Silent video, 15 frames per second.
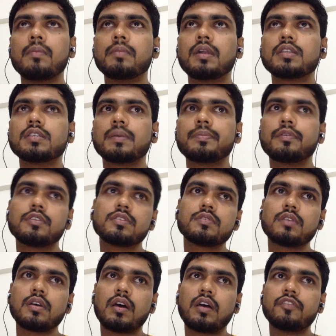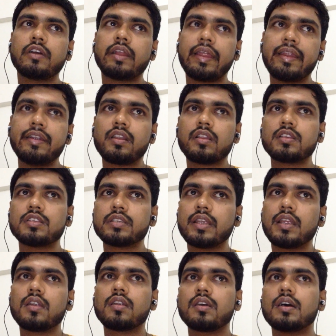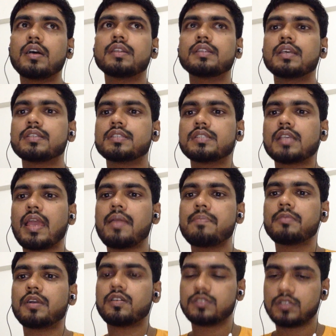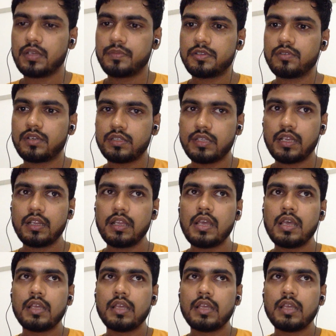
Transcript: But suppose for interest rate, the same concepts were there.